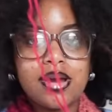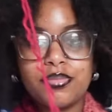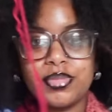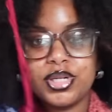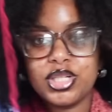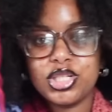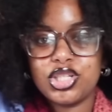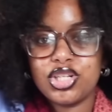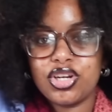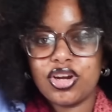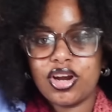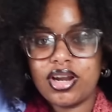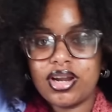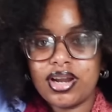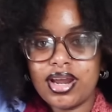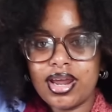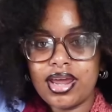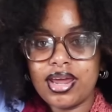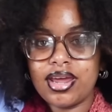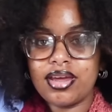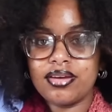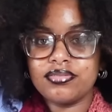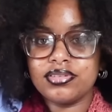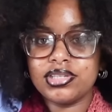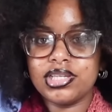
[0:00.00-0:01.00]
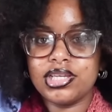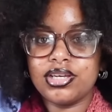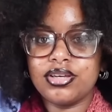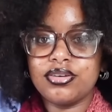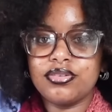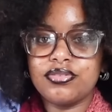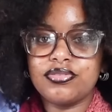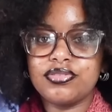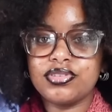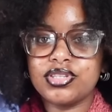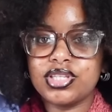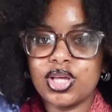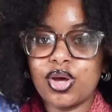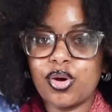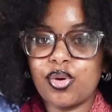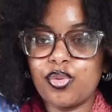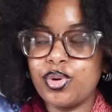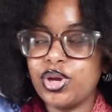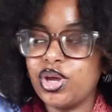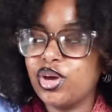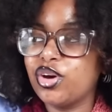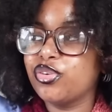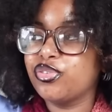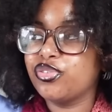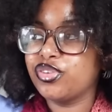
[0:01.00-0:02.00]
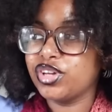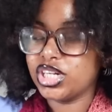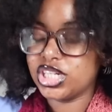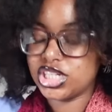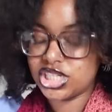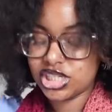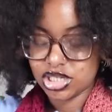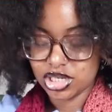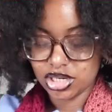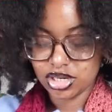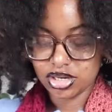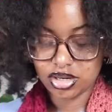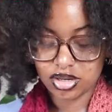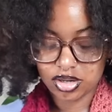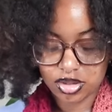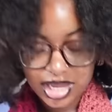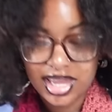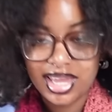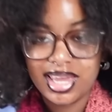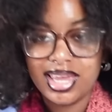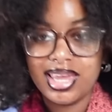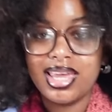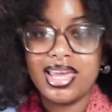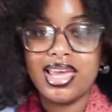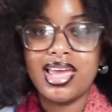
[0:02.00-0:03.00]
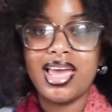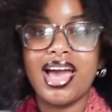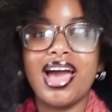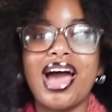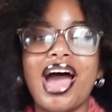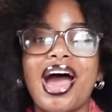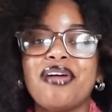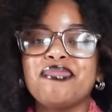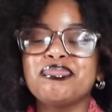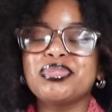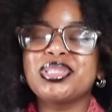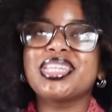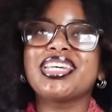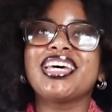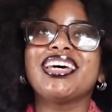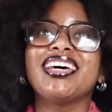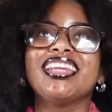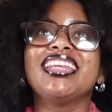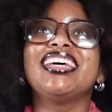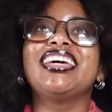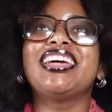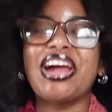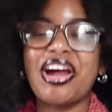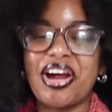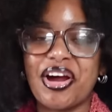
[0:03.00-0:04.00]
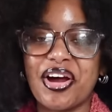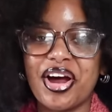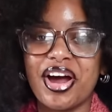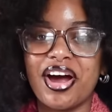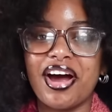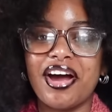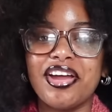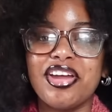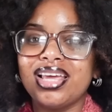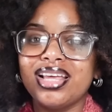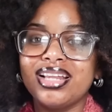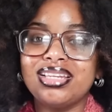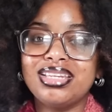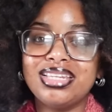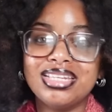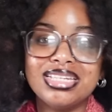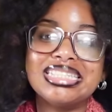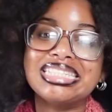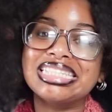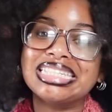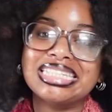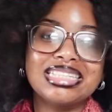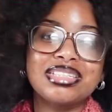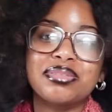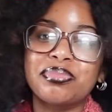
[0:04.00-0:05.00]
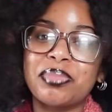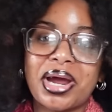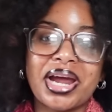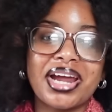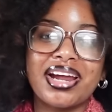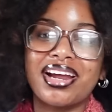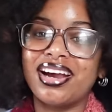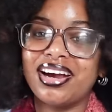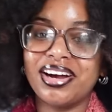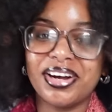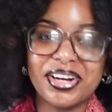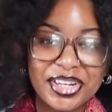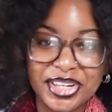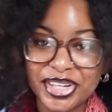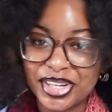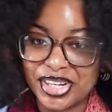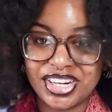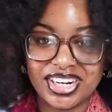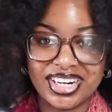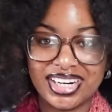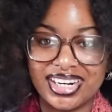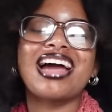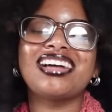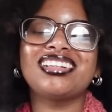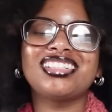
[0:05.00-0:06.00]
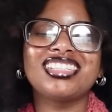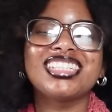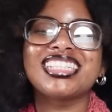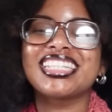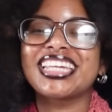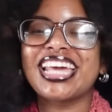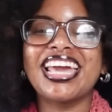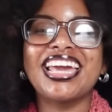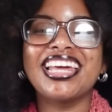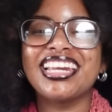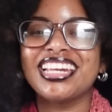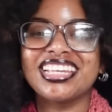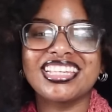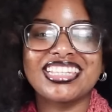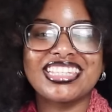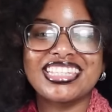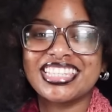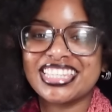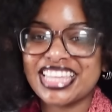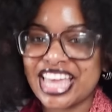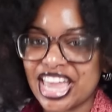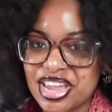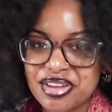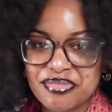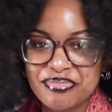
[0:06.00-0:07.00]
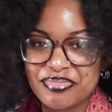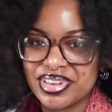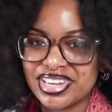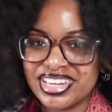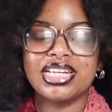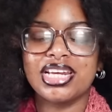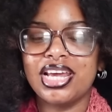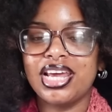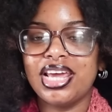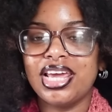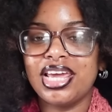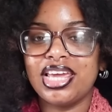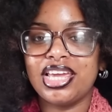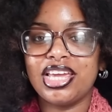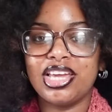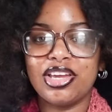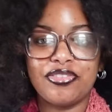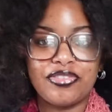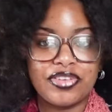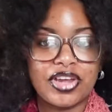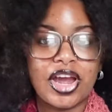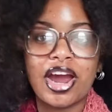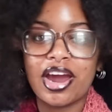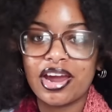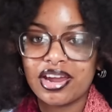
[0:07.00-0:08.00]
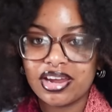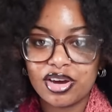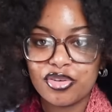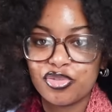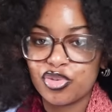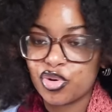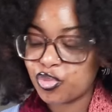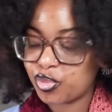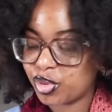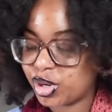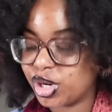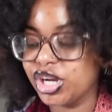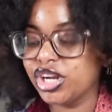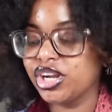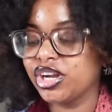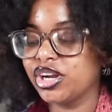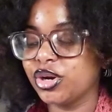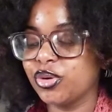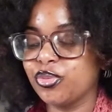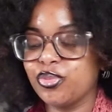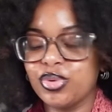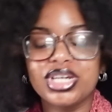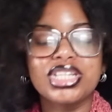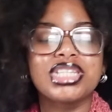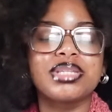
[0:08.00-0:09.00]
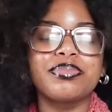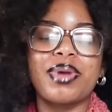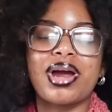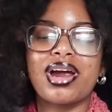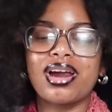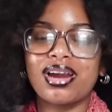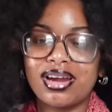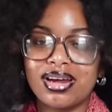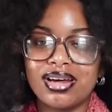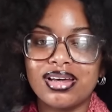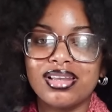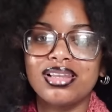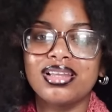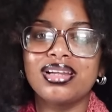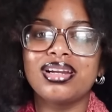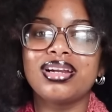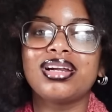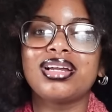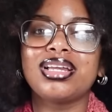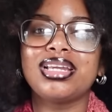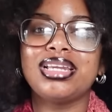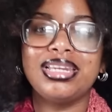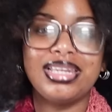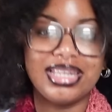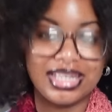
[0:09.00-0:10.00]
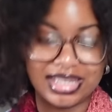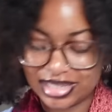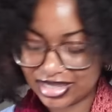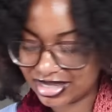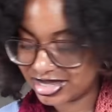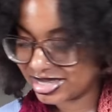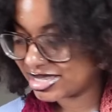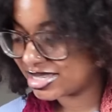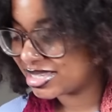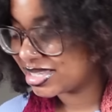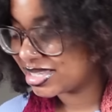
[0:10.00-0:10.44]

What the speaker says: much yarn I have left, so we gonna finish it up. I'm telling y'all, this is my color. I just can't escape it. If y'all ever wonder what's my color, this.